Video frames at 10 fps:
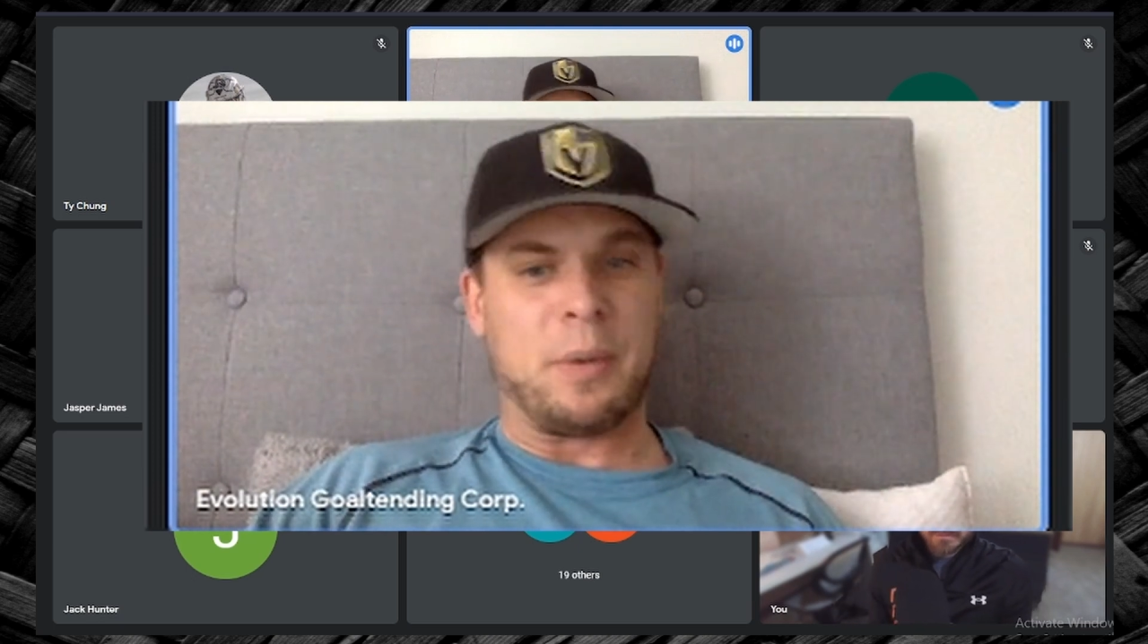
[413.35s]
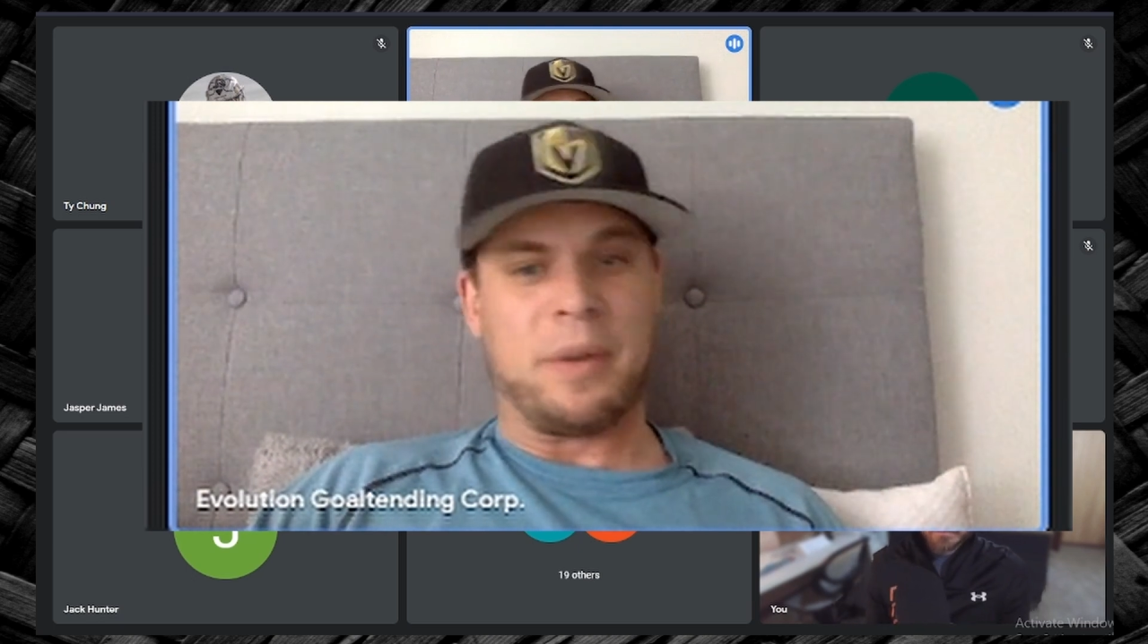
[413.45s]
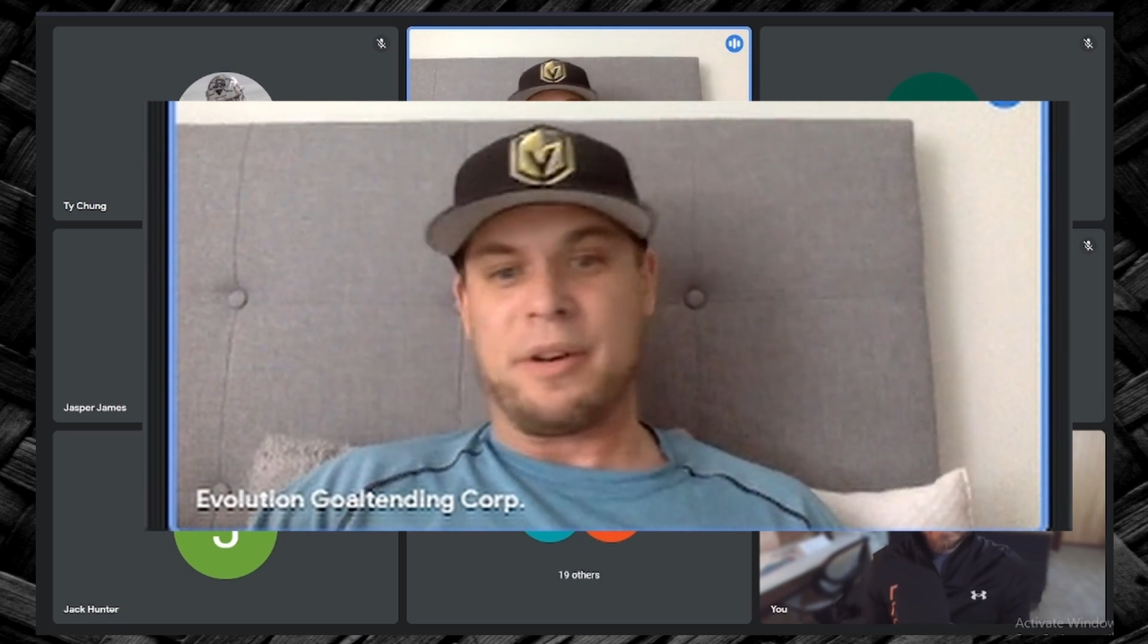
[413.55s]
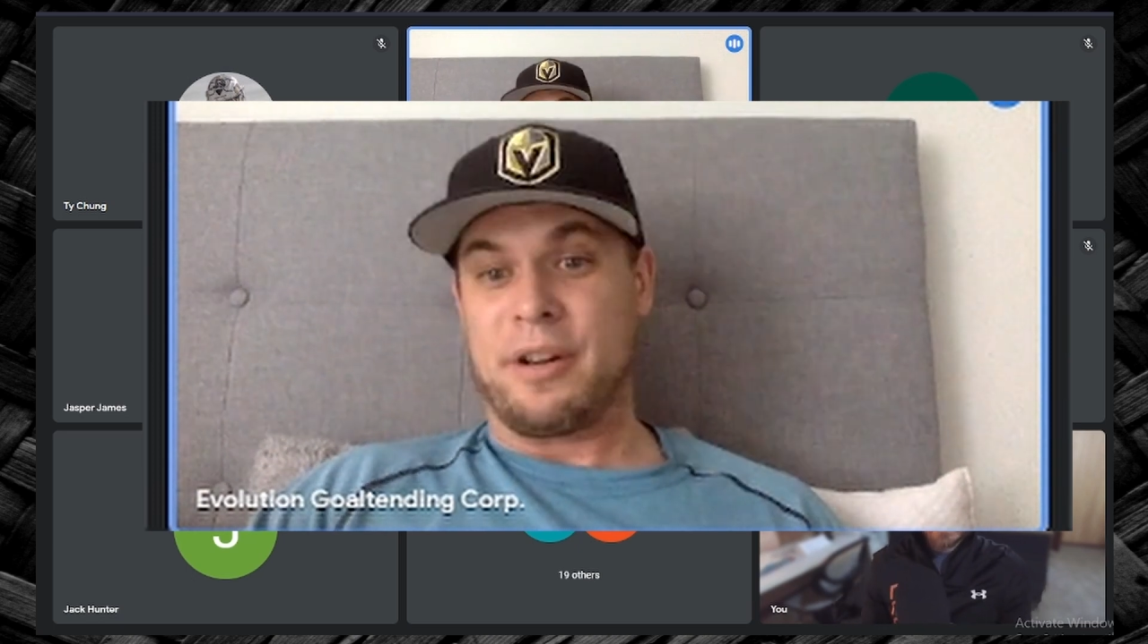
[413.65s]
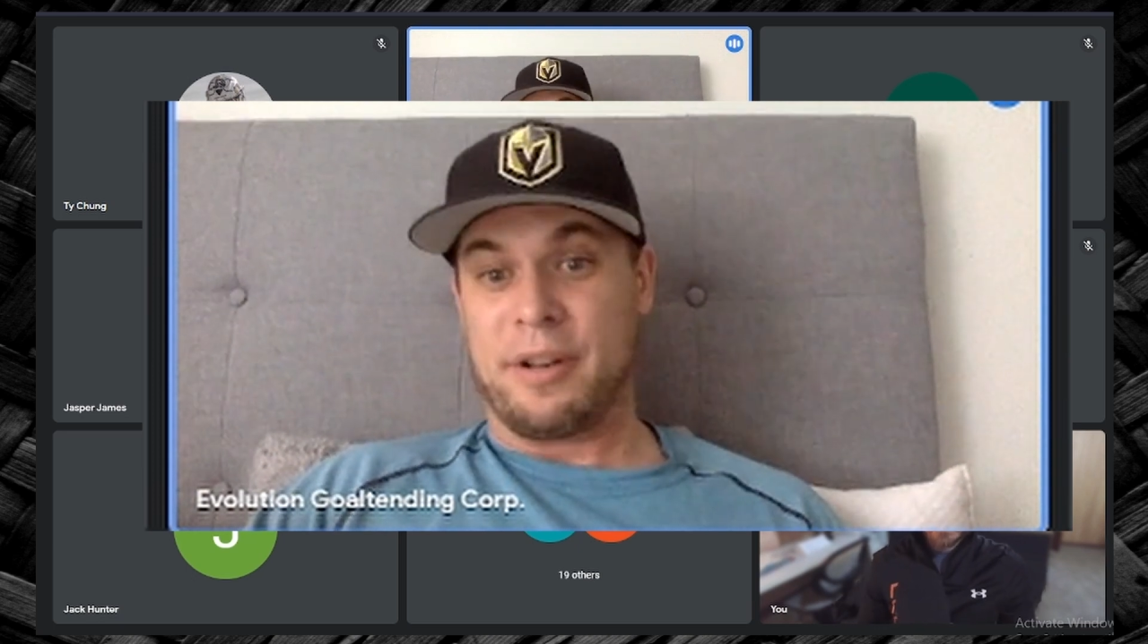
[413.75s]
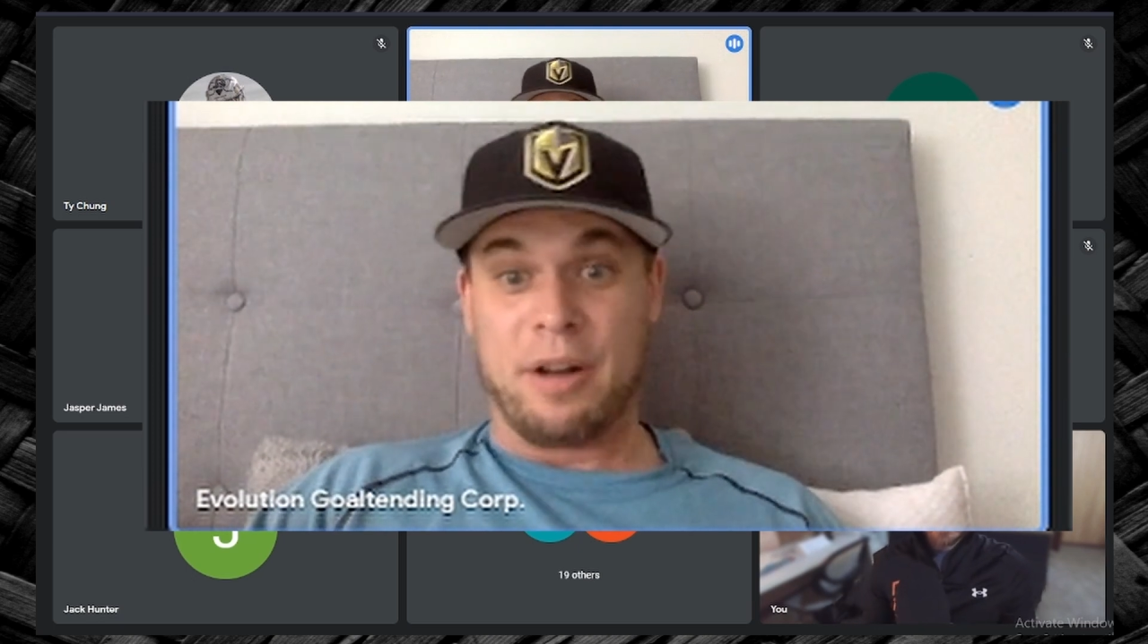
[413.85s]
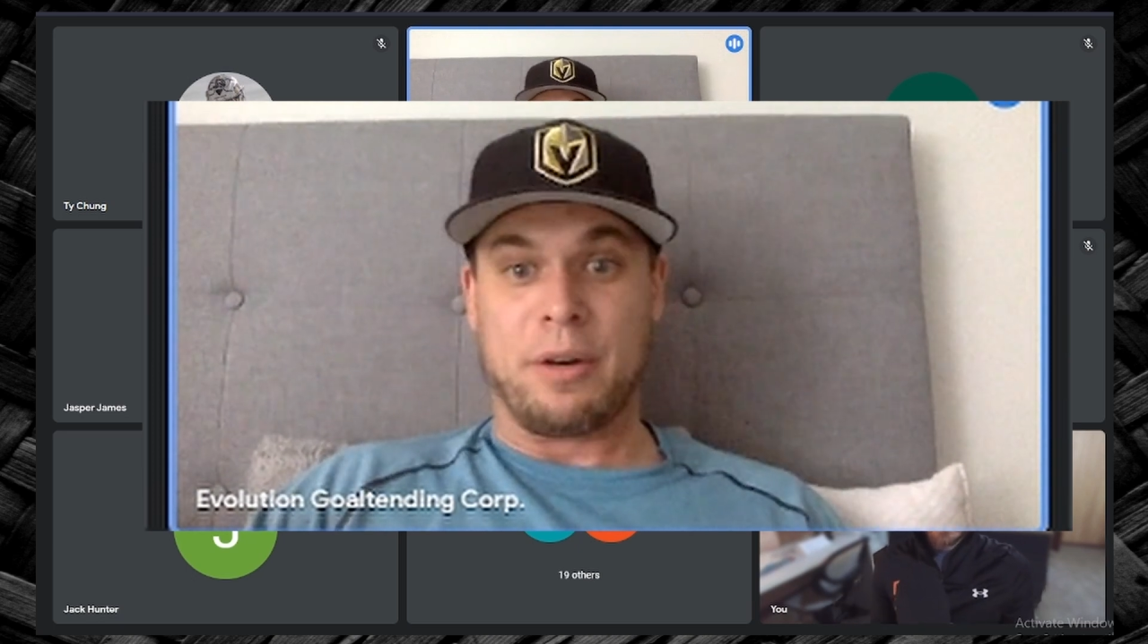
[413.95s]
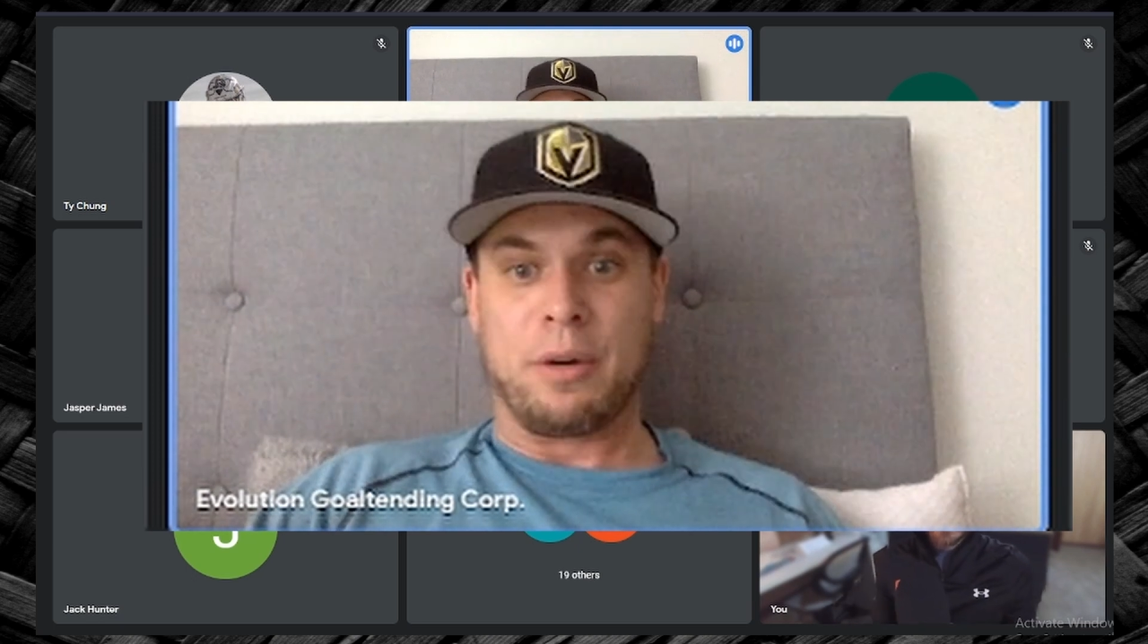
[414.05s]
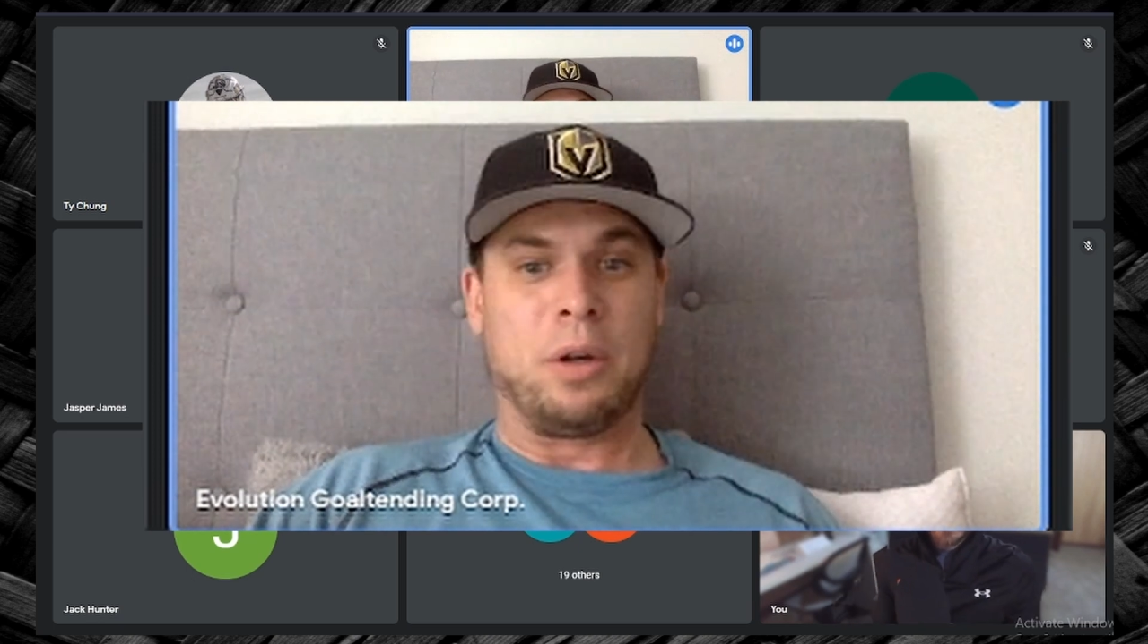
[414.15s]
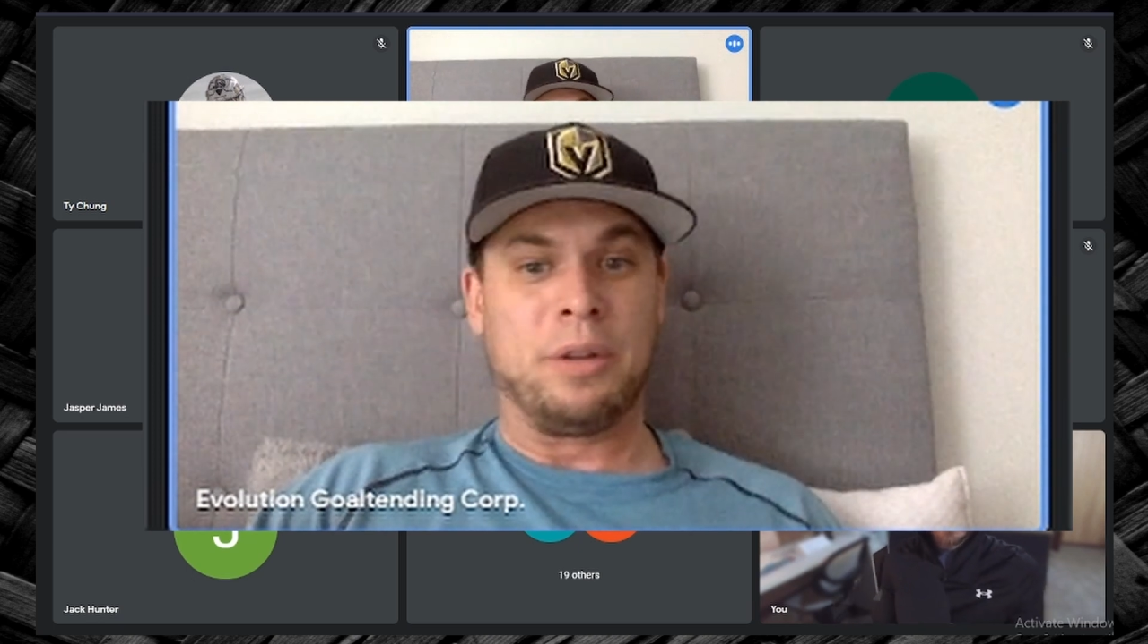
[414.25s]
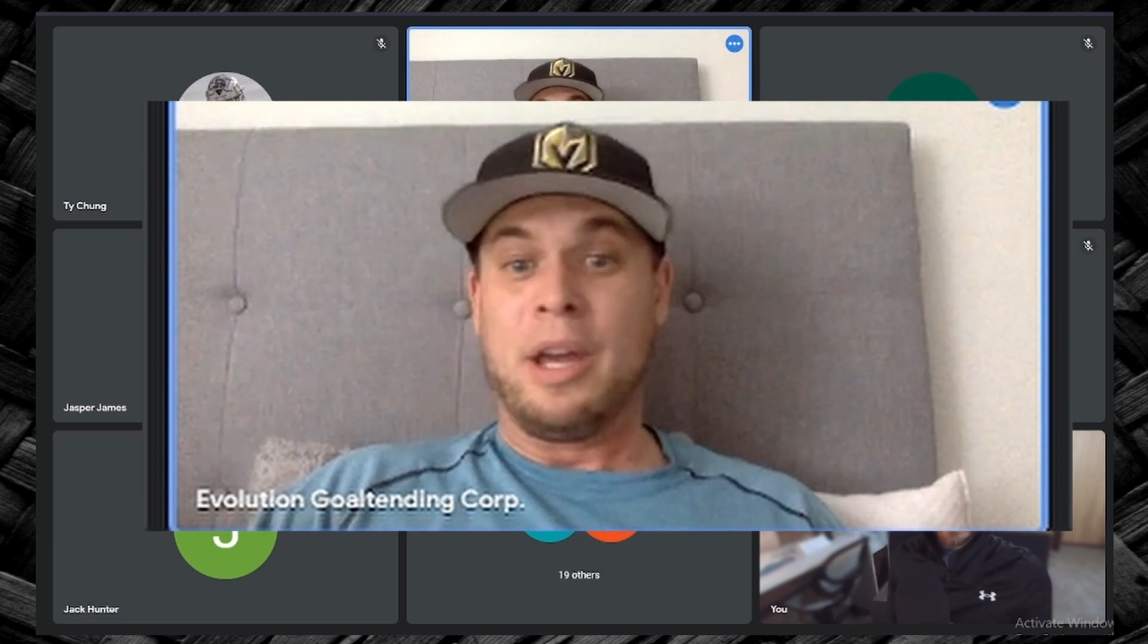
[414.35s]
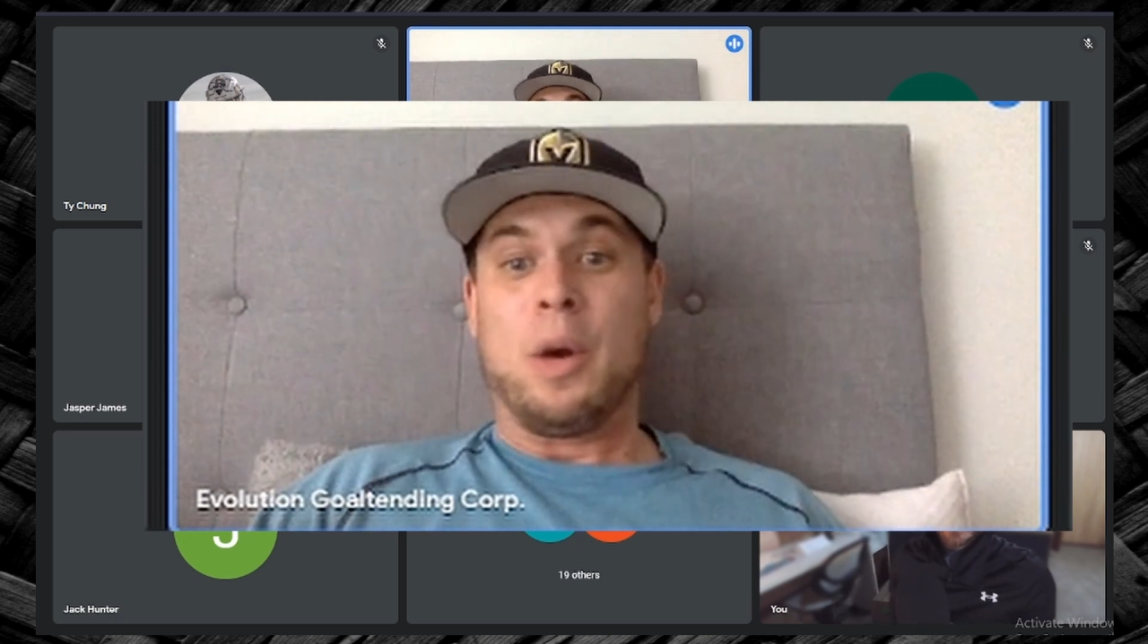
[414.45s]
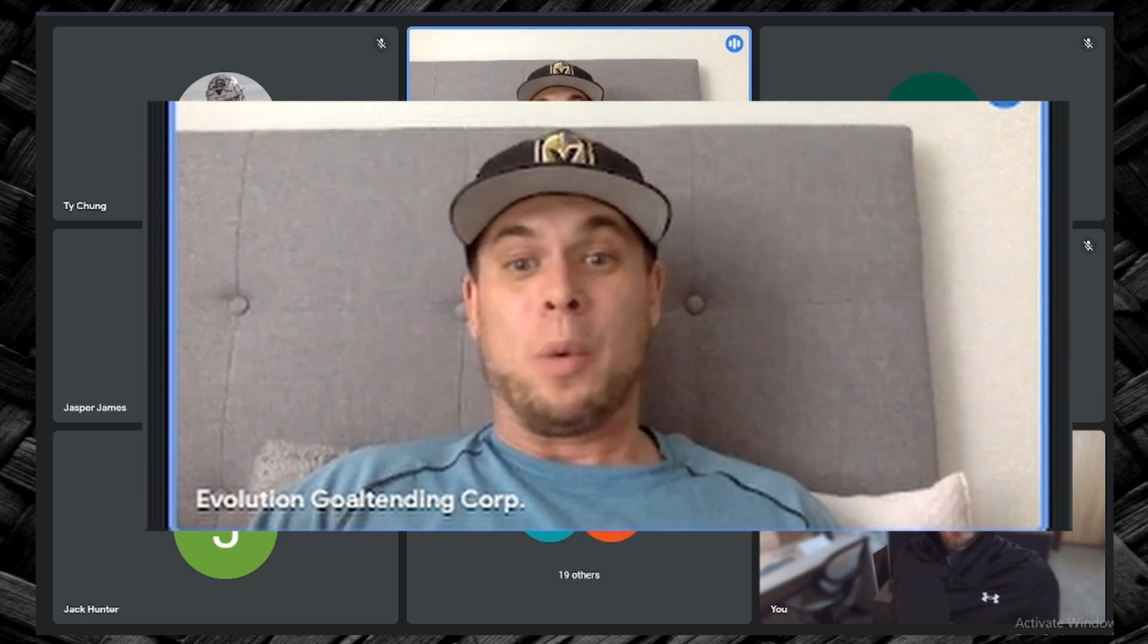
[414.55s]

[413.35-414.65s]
whether you're young or old,